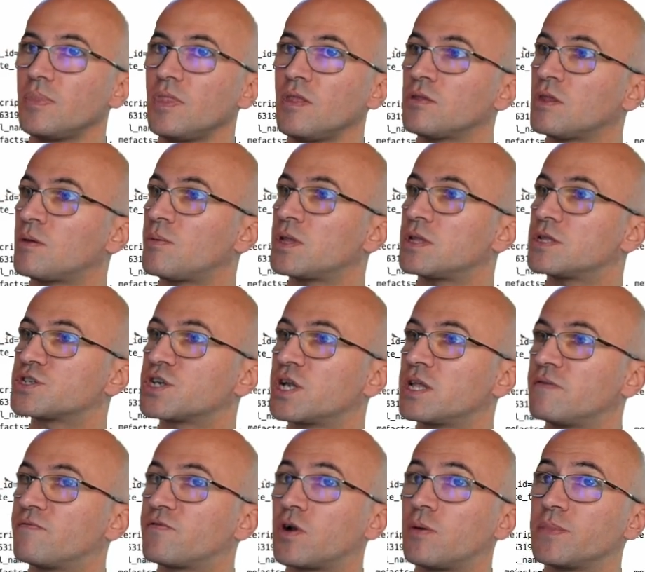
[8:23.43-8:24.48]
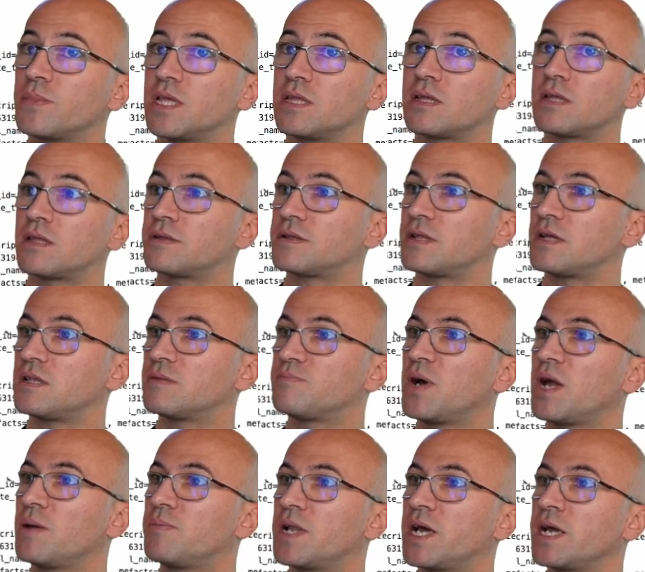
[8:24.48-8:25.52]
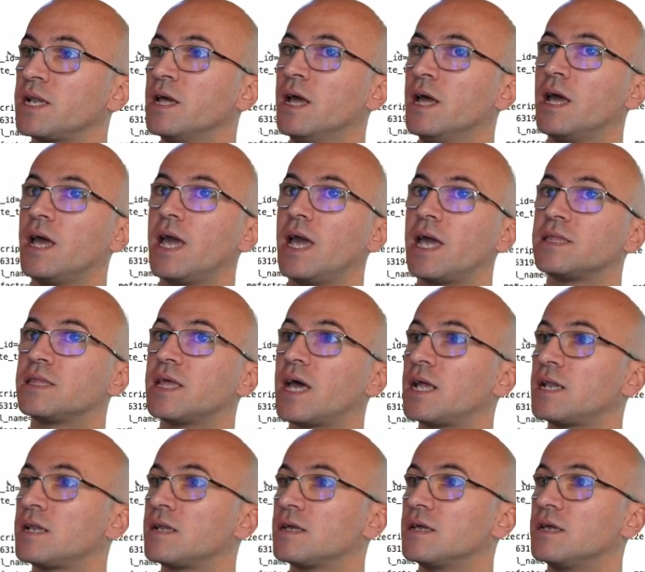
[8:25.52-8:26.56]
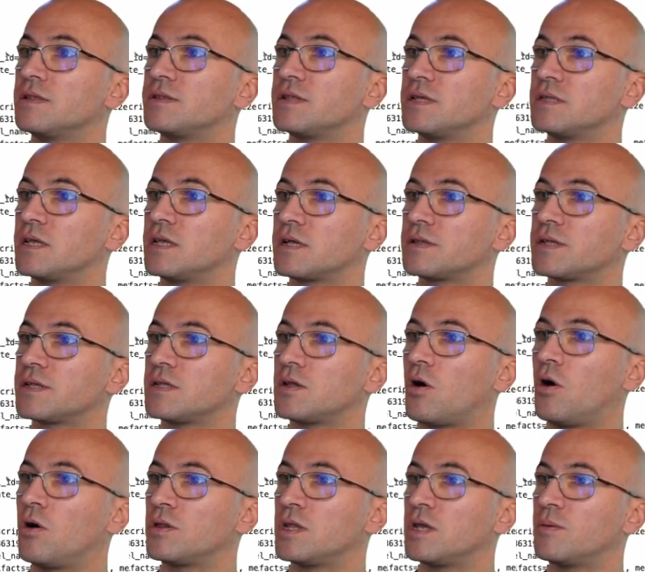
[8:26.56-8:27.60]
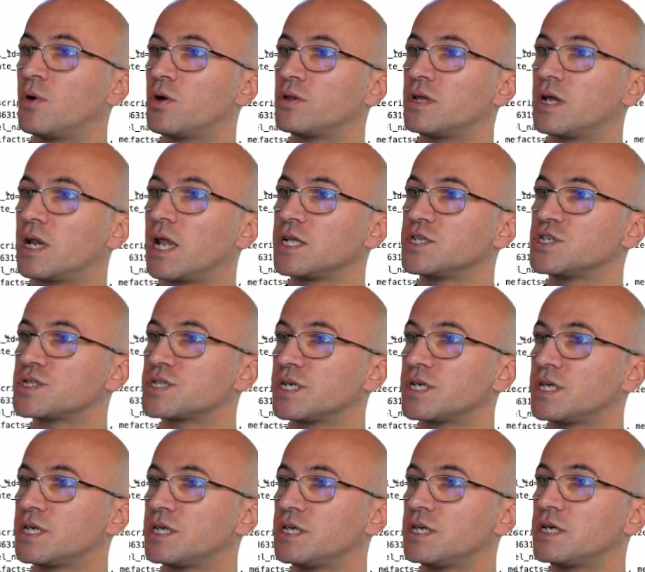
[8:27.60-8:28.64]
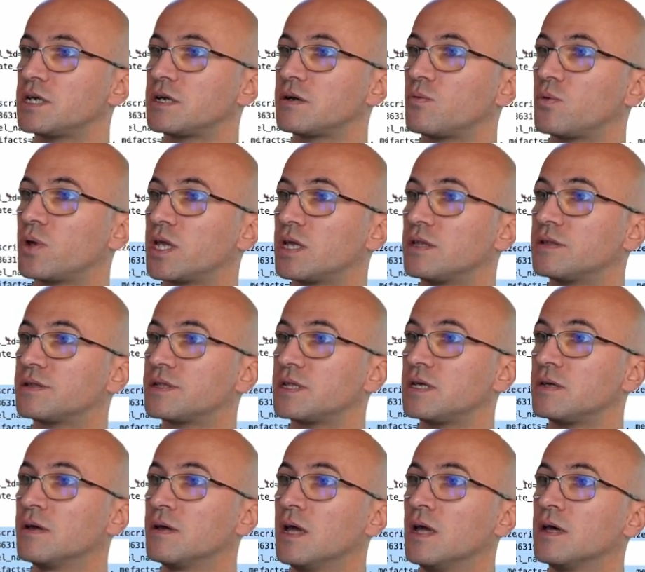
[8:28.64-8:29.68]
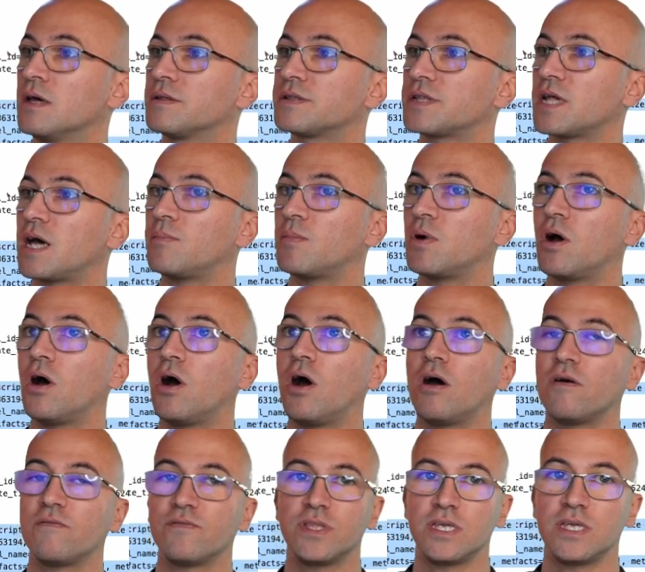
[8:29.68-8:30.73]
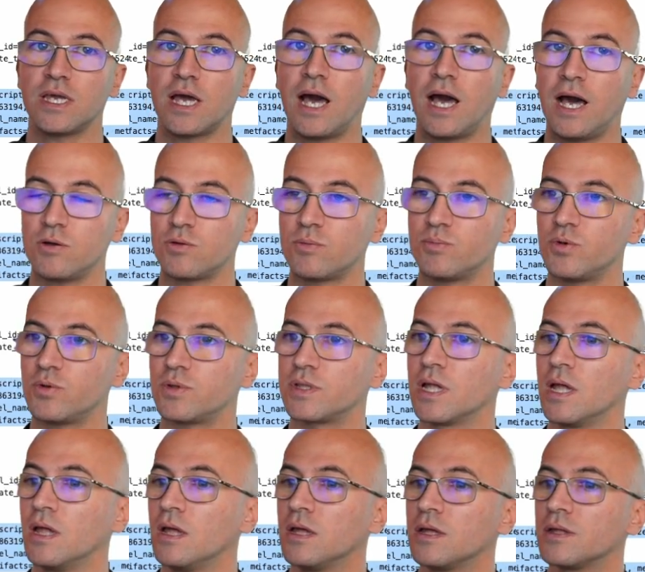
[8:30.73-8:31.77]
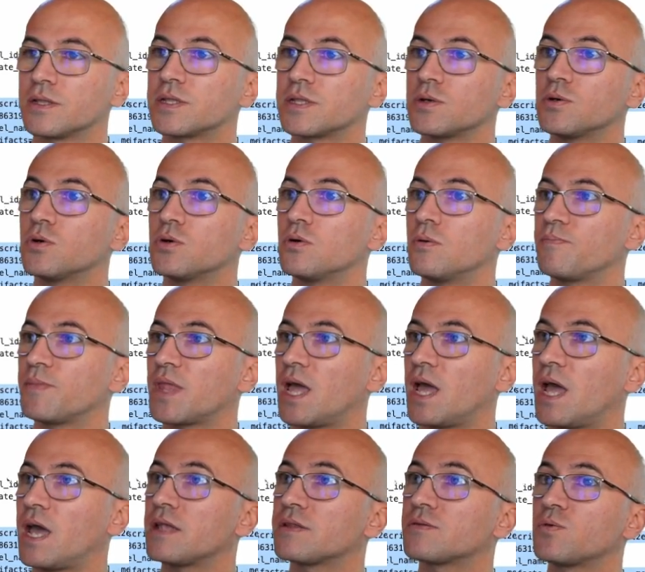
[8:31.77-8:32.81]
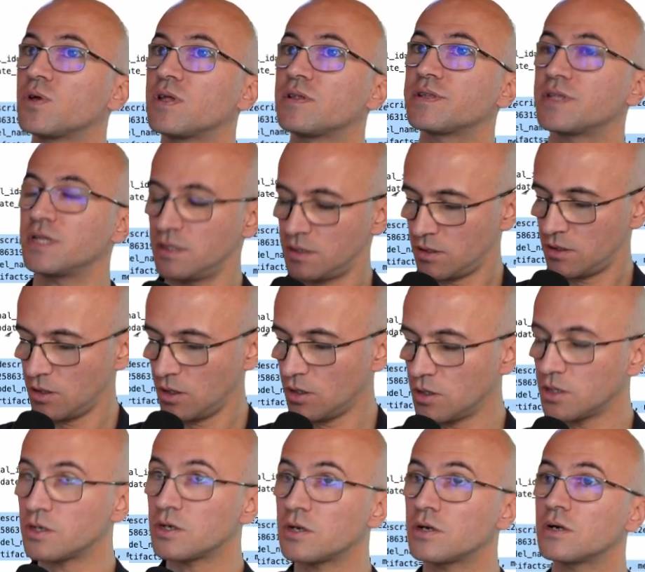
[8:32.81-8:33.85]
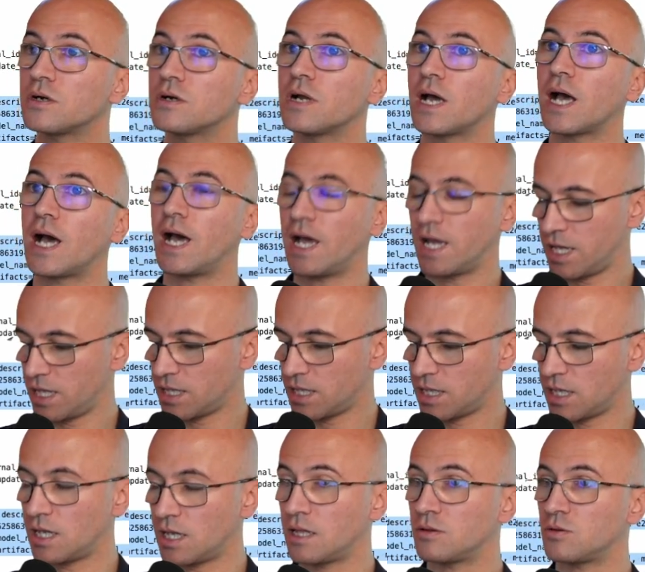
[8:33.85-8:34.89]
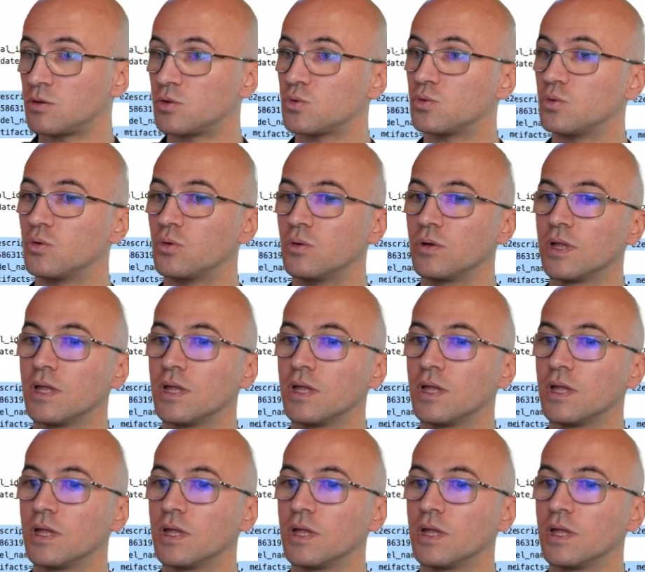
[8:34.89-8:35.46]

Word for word: the one trained from the data science pipeline and then is indexed on the model registry. Here we can see some of the output. So as we seen earlier, I can do